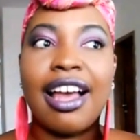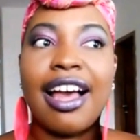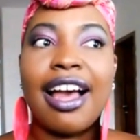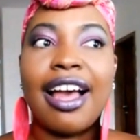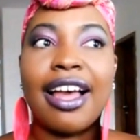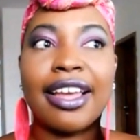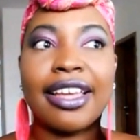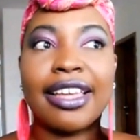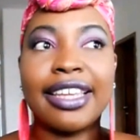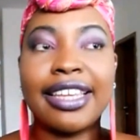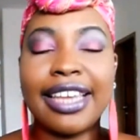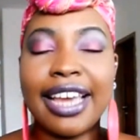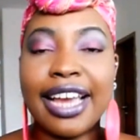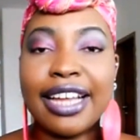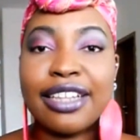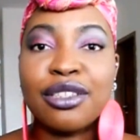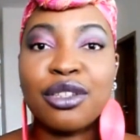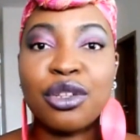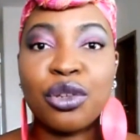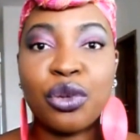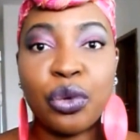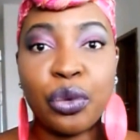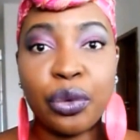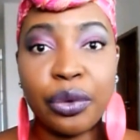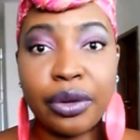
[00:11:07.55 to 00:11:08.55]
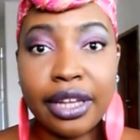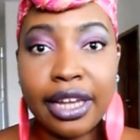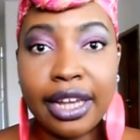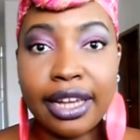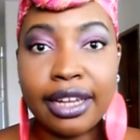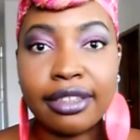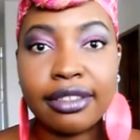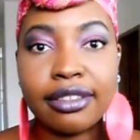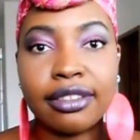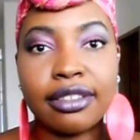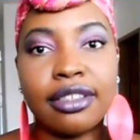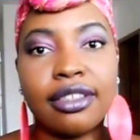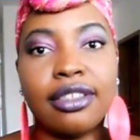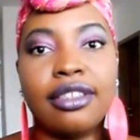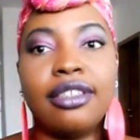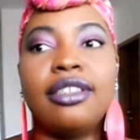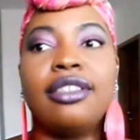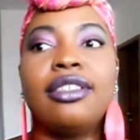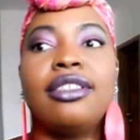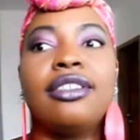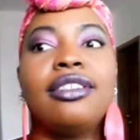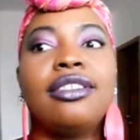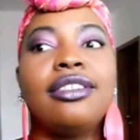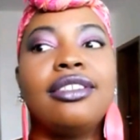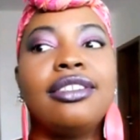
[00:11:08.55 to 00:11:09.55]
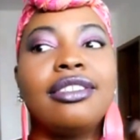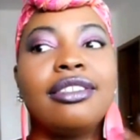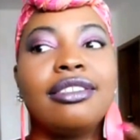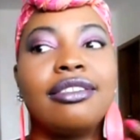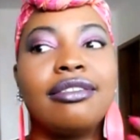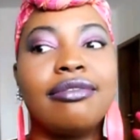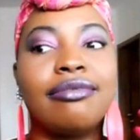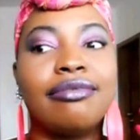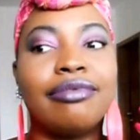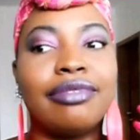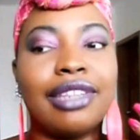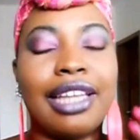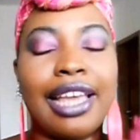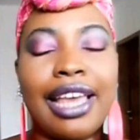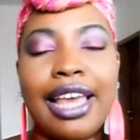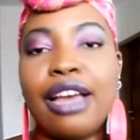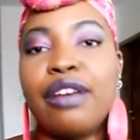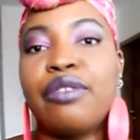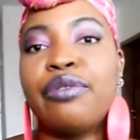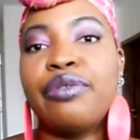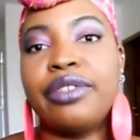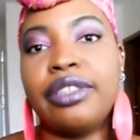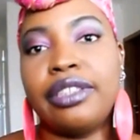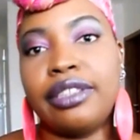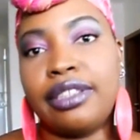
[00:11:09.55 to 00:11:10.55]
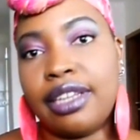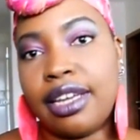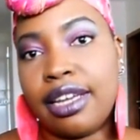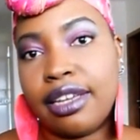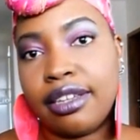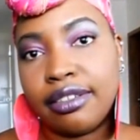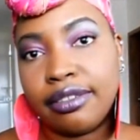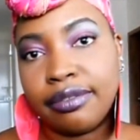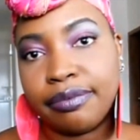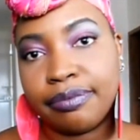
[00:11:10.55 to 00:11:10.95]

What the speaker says: I get to create everything.